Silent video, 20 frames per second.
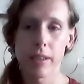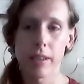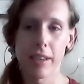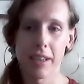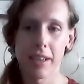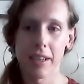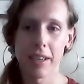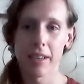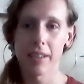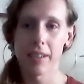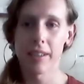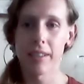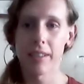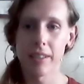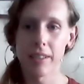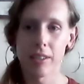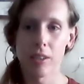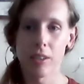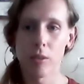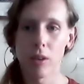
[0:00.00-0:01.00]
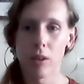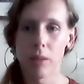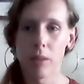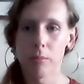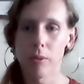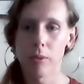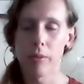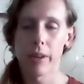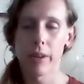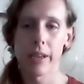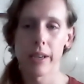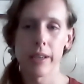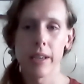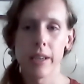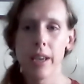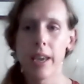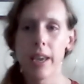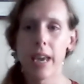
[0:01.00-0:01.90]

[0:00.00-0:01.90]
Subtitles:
on parade.